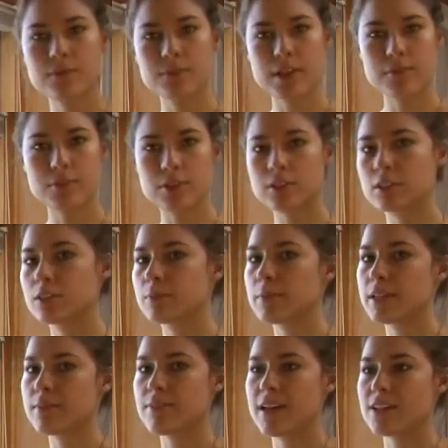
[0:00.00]
flavor, a little bit
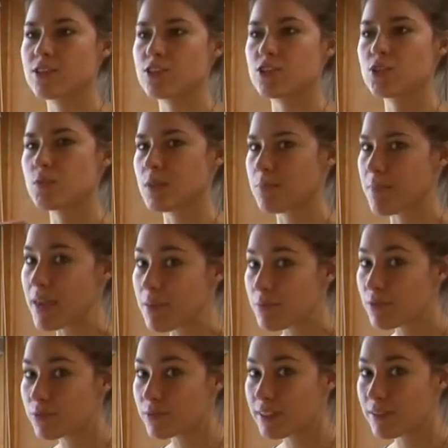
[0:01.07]
of that just sweet maple
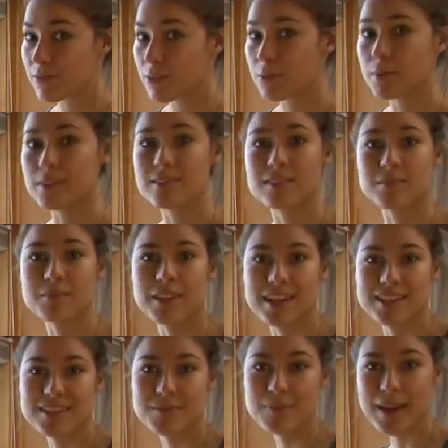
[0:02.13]
flavor with some
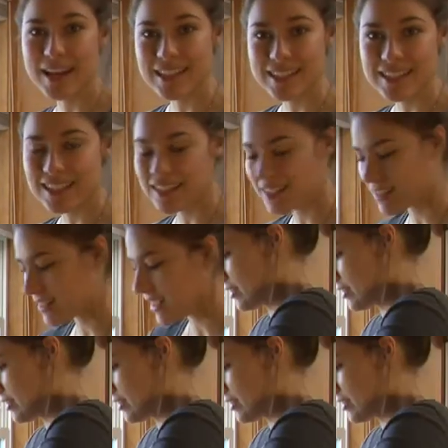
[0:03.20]
nice spices.